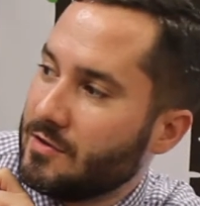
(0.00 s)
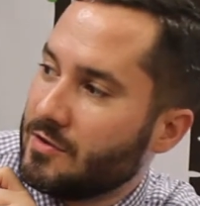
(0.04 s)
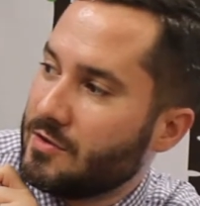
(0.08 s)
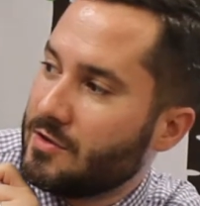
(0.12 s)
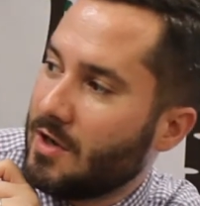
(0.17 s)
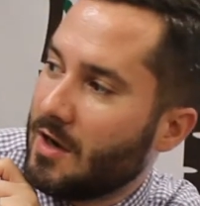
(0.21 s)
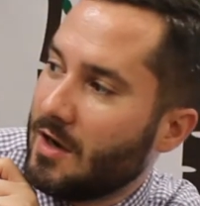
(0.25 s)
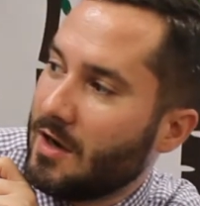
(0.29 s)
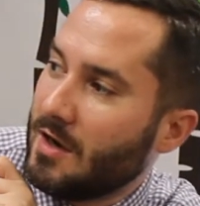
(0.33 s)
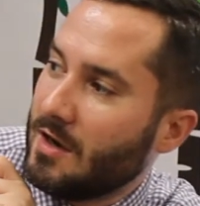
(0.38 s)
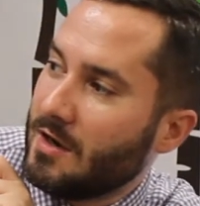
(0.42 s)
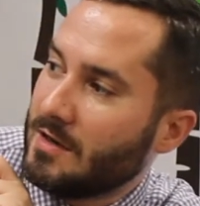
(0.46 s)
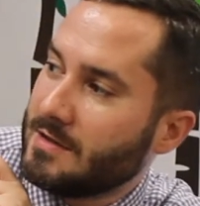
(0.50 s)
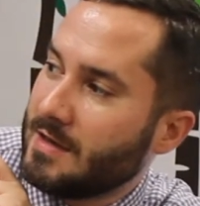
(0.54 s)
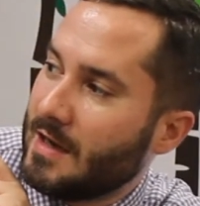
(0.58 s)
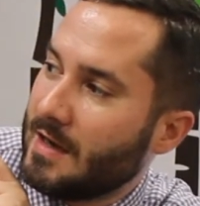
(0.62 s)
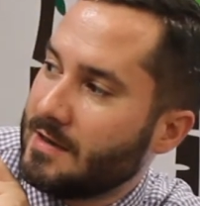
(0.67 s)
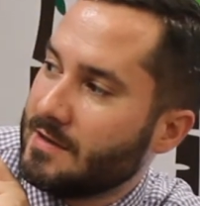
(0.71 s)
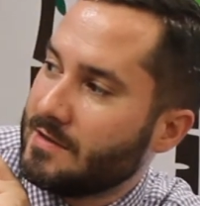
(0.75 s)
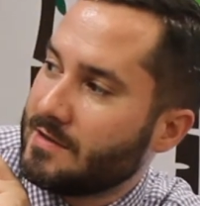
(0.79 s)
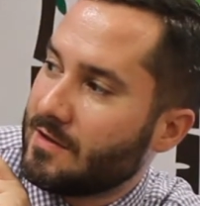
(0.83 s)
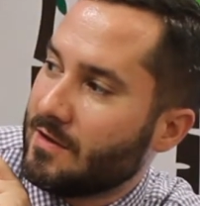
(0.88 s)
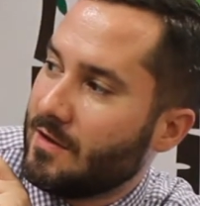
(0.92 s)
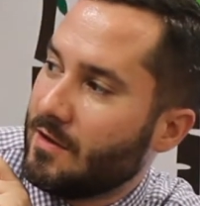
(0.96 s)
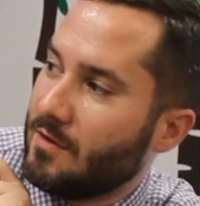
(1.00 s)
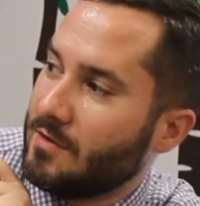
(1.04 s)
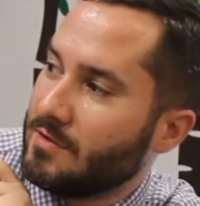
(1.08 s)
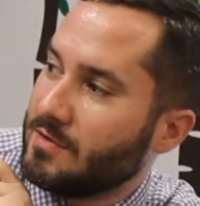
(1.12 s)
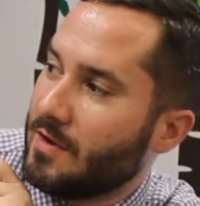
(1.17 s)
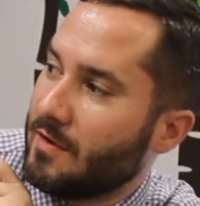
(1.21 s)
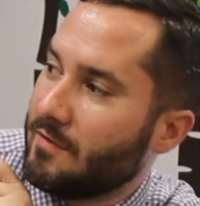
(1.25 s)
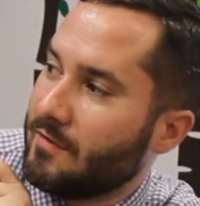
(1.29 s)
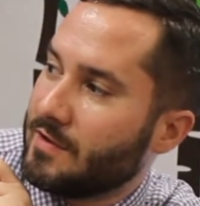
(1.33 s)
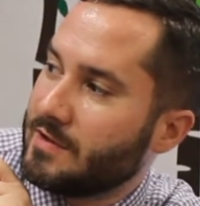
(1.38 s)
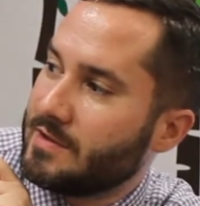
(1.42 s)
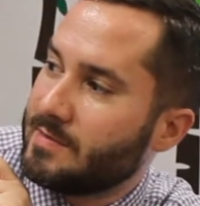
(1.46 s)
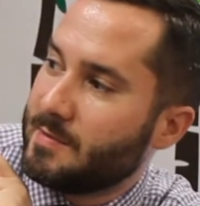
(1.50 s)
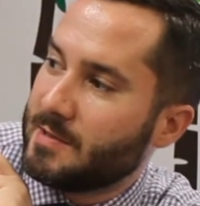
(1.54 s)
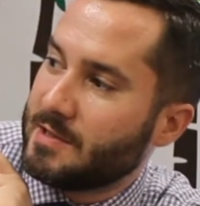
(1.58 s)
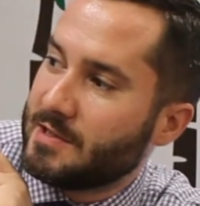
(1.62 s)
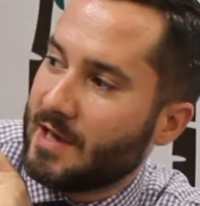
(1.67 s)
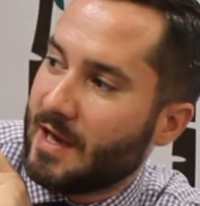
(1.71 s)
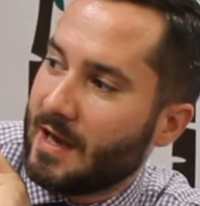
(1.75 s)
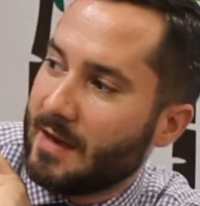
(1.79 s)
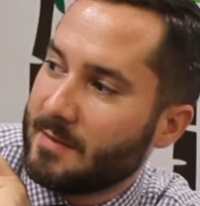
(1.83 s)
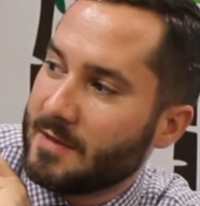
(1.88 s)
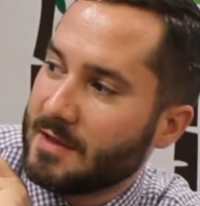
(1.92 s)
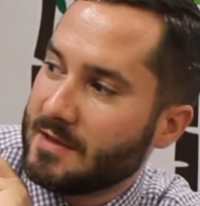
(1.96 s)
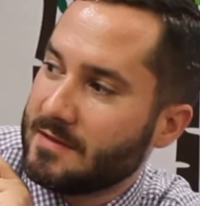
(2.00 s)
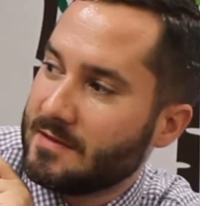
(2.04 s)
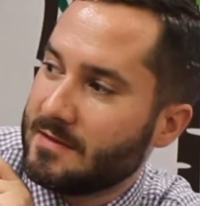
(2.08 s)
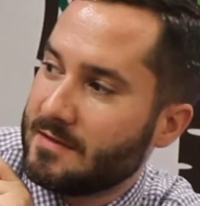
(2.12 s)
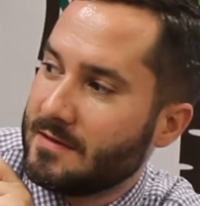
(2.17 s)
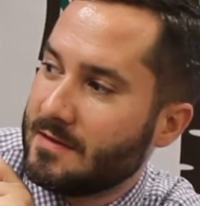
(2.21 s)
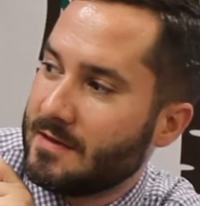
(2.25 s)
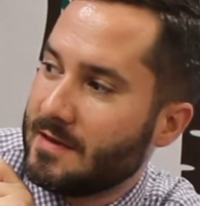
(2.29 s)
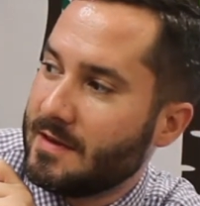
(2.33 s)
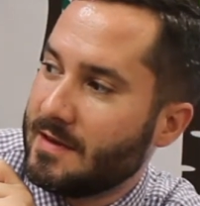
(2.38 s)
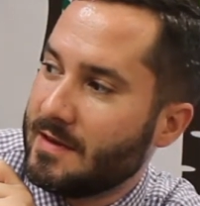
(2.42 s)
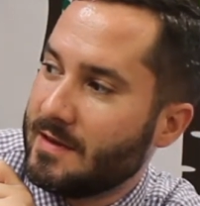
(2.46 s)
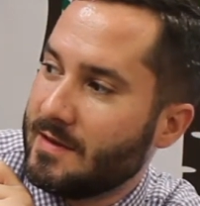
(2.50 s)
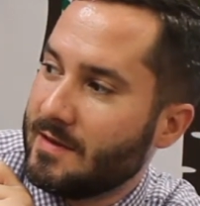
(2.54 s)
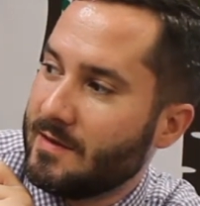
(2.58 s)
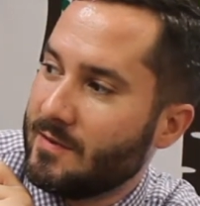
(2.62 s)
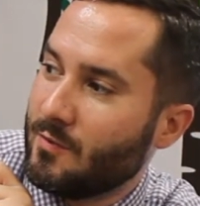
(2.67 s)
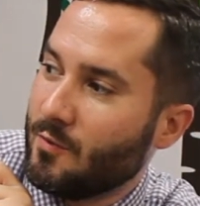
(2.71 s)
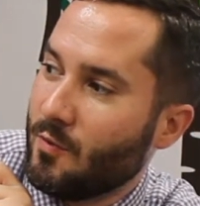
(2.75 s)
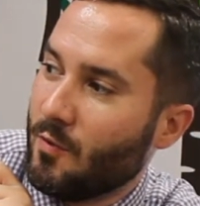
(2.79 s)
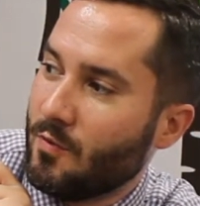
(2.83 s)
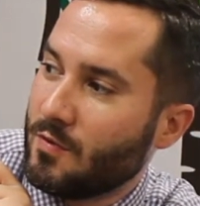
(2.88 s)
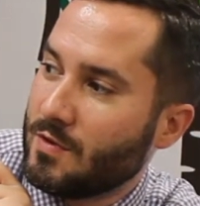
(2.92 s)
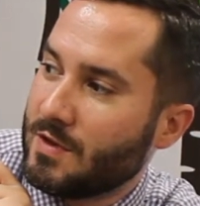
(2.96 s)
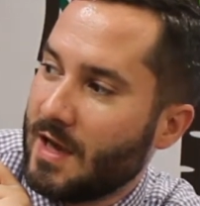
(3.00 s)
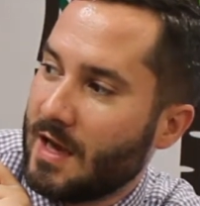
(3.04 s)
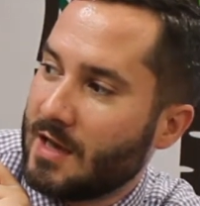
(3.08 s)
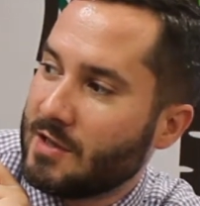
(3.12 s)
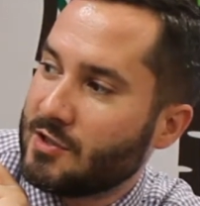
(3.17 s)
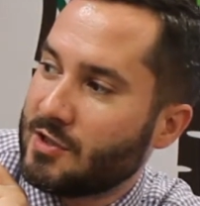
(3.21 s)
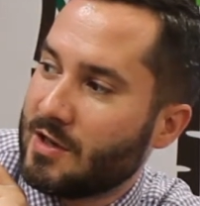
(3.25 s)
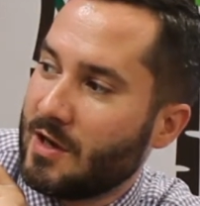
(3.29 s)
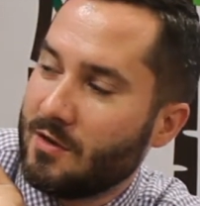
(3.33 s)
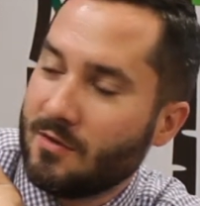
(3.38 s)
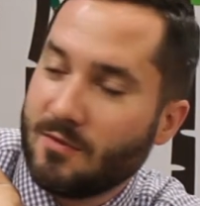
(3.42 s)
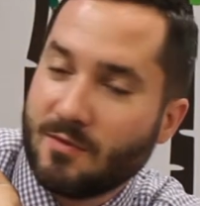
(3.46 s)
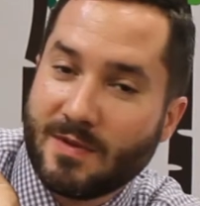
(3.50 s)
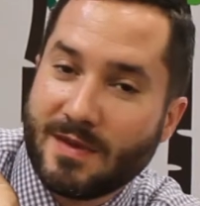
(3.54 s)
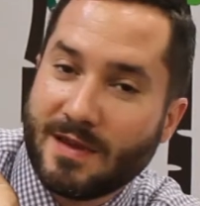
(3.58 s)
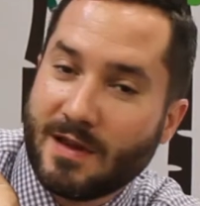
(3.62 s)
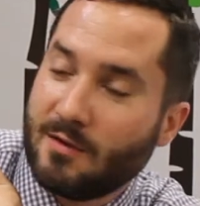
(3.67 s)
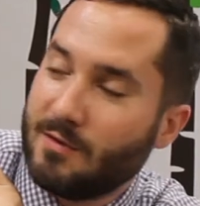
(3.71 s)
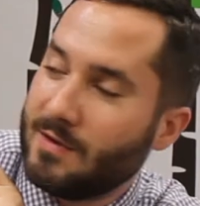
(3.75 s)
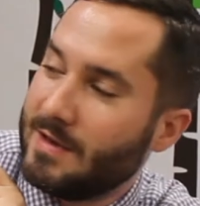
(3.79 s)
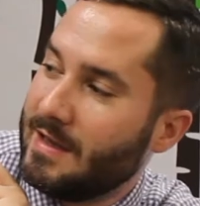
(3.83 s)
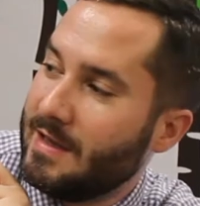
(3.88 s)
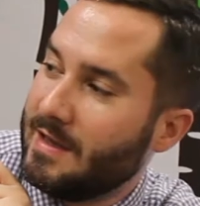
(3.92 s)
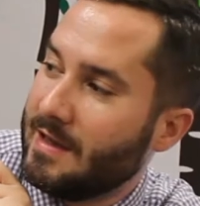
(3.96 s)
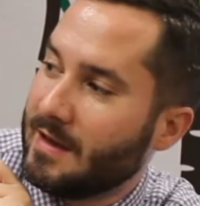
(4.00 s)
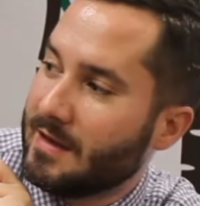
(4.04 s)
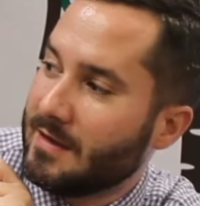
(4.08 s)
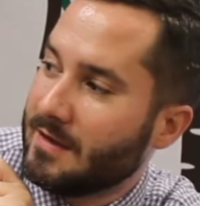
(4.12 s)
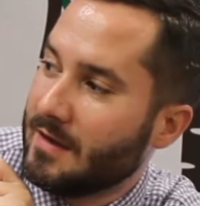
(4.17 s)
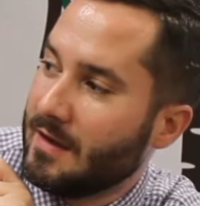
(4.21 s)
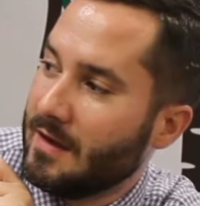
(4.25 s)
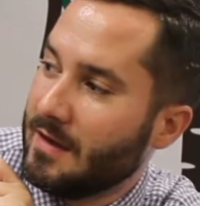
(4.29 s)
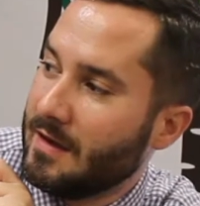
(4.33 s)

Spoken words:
tugged on his clothes over his pajamas. He dashed out without eating.